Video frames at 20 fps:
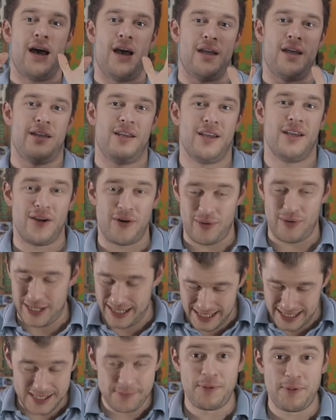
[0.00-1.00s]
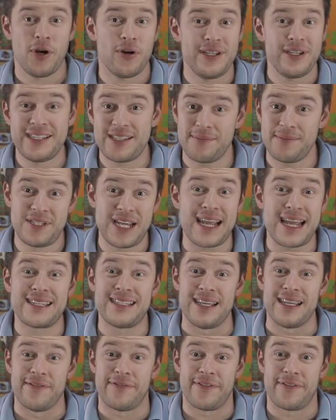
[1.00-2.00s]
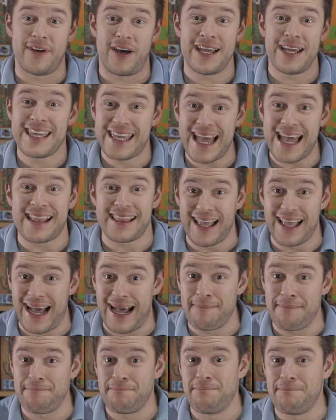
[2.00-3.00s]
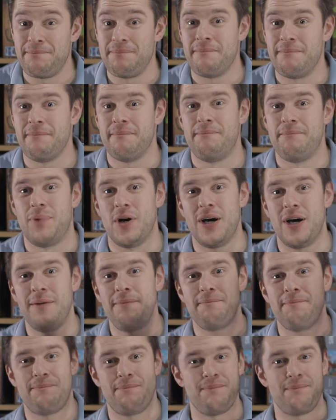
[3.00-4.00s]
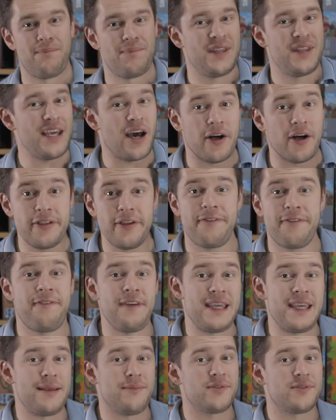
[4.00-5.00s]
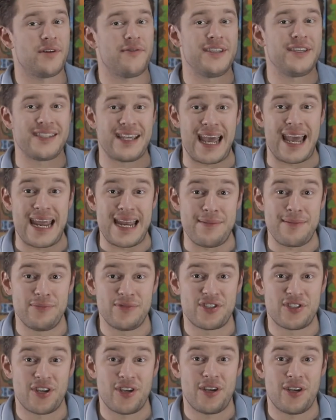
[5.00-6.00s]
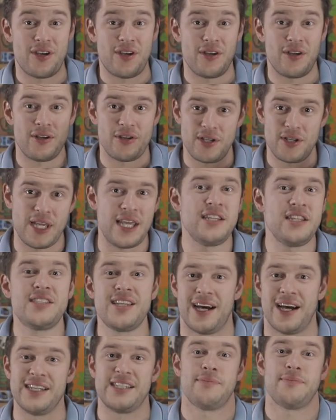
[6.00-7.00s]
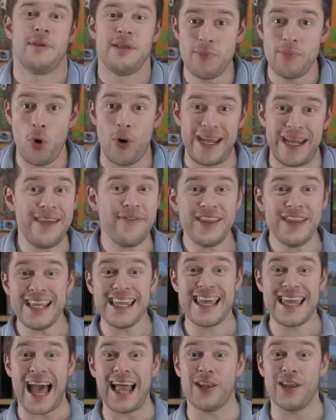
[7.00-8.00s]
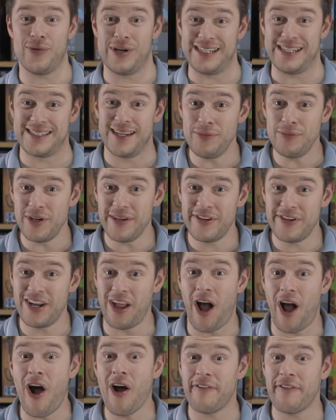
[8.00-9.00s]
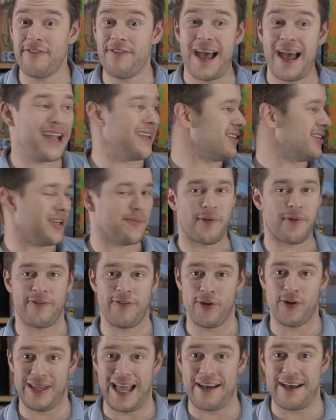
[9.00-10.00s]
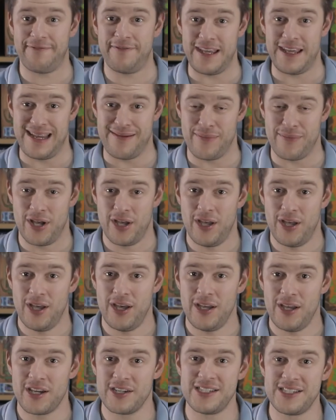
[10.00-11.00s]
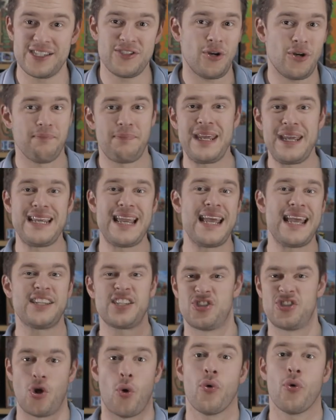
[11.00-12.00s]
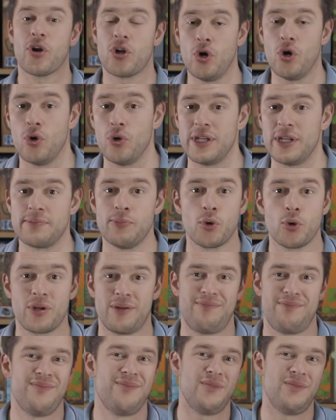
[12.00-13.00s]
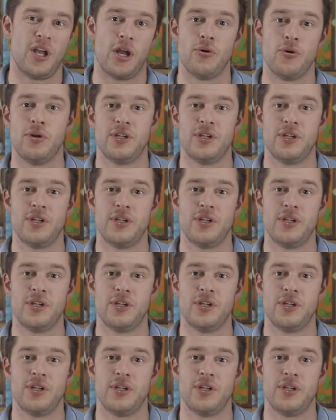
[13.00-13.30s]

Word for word: you know, if I get that. But the other themes of his games entice me more. Even The Gallerist. I'm not even an art fan and I prefer that theme. Because it's not being historical. It's more, you know, it's, well, it's art.